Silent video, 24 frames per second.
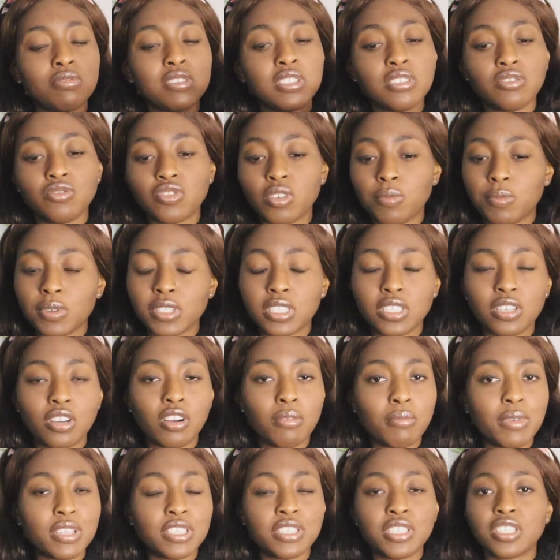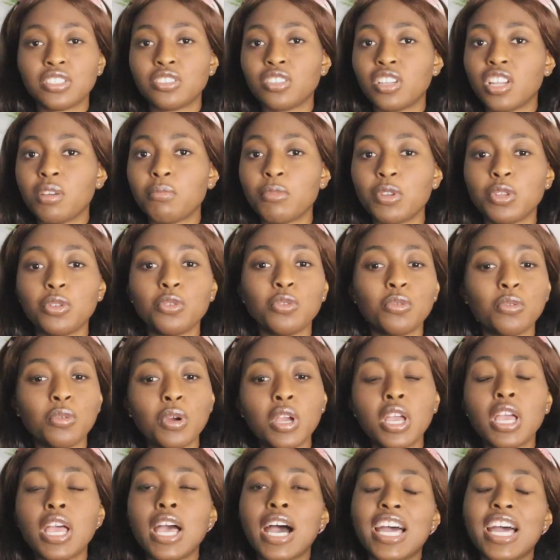please drop in the comment section, let me know.